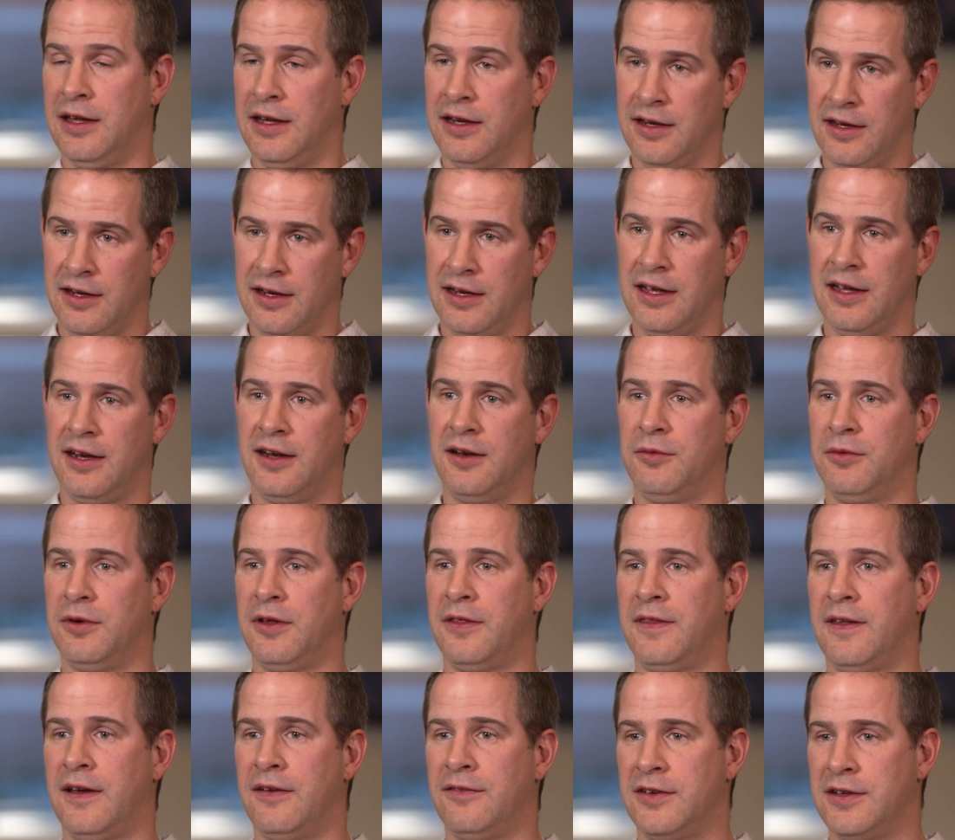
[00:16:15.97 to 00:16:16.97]
inundated
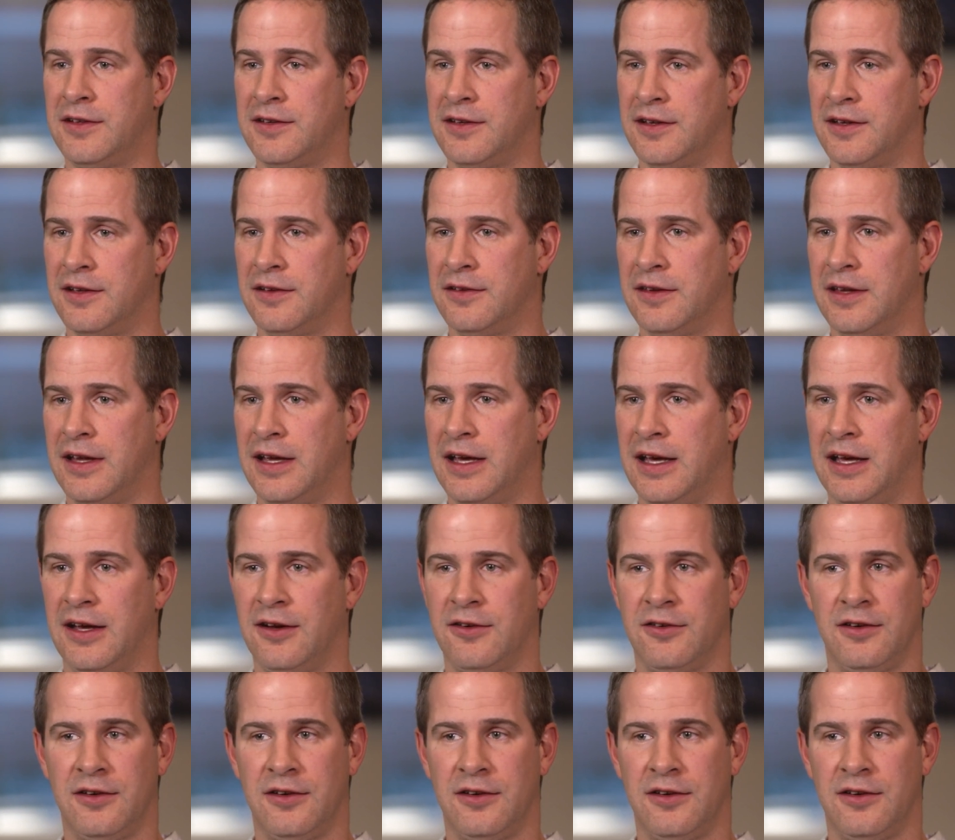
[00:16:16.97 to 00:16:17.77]
with every single day,